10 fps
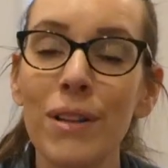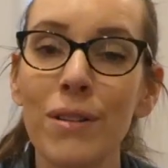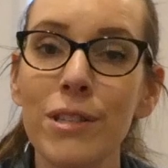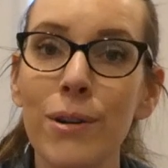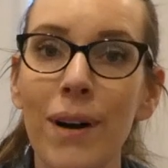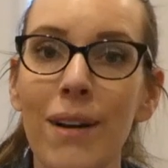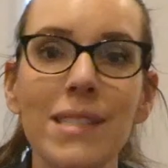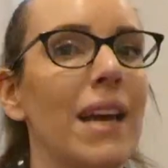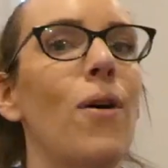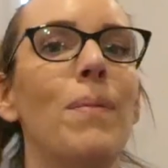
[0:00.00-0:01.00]
through the store and I
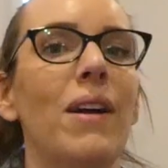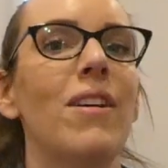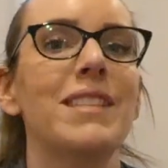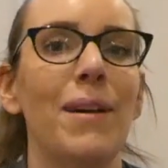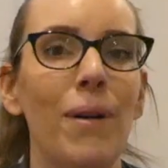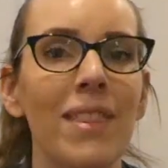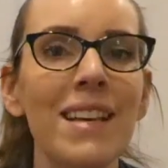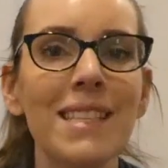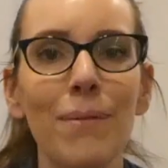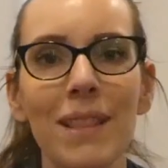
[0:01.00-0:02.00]
was like, oh my gosh, I want
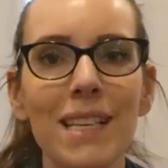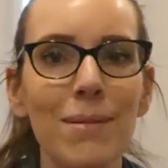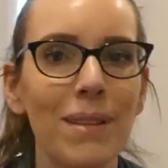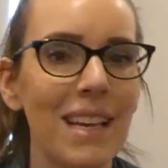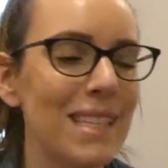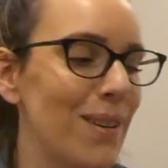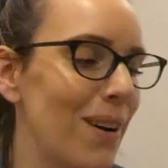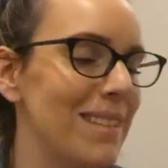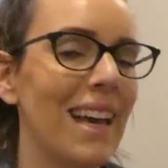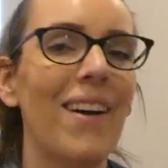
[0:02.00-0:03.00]
this, I want this, I want this. So I
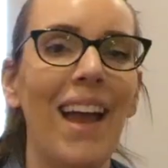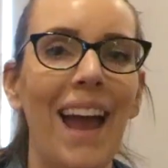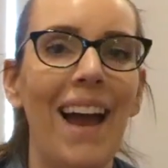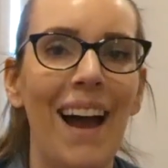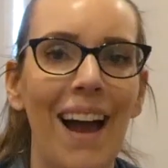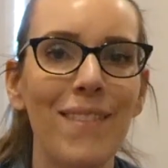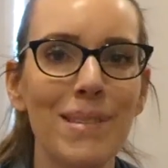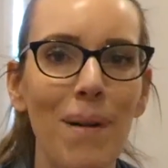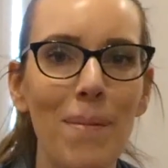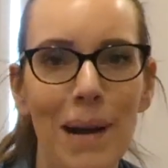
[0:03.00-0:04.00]
was like, okay, I have a
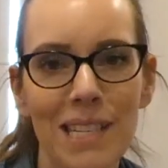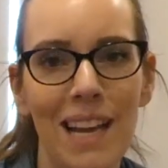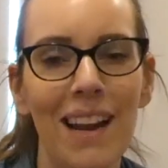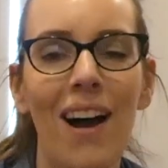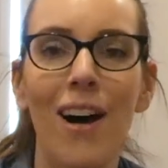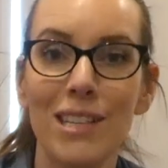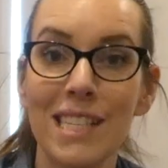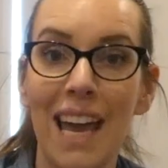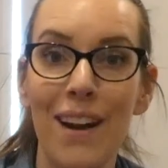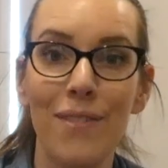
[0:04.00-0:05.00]
small budget, I'll
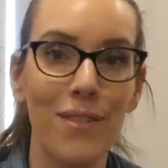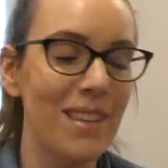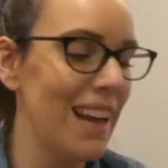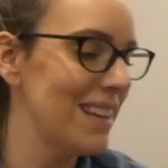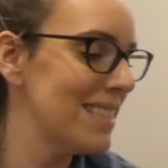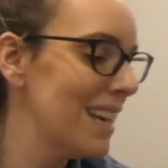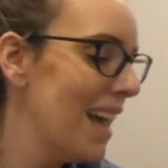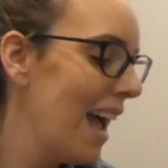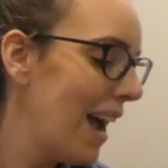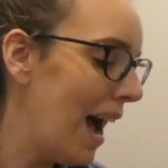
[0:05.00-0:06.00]
just get a few things.
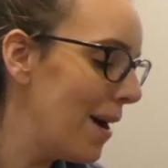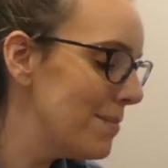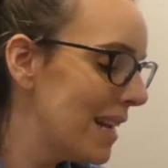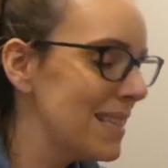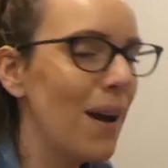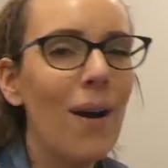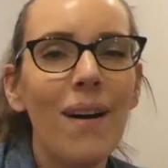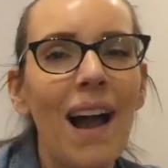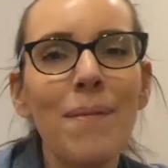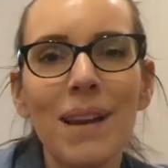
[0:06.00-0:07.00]
Because I
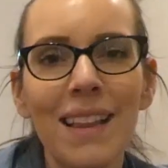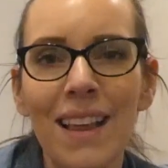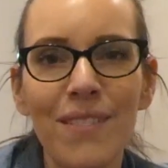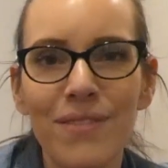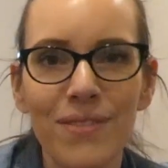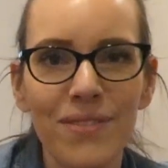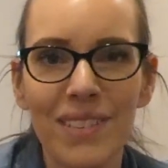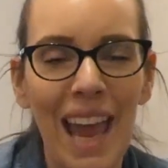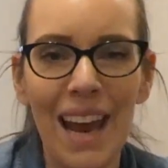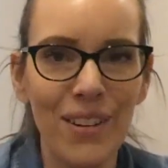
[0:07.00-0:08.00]
love
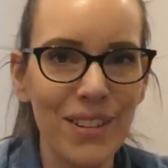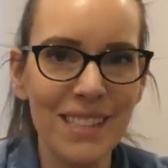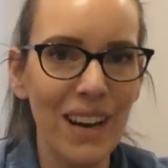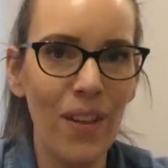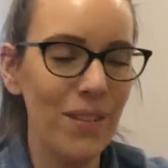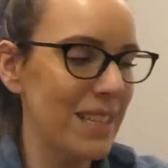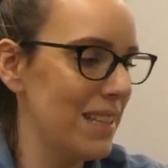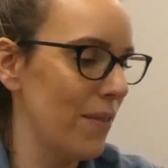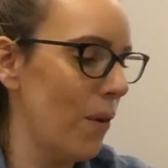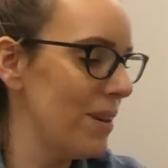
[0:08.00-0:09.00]
candles and all those things,
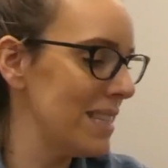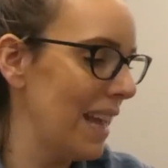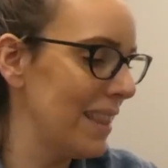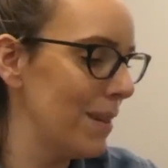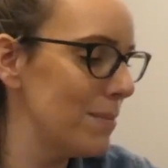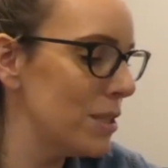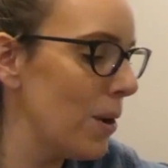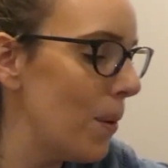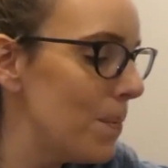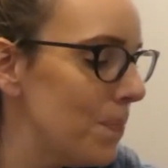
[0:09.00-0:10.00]
I've always liked them.
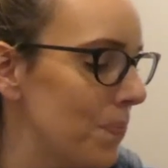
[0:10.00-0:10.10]
So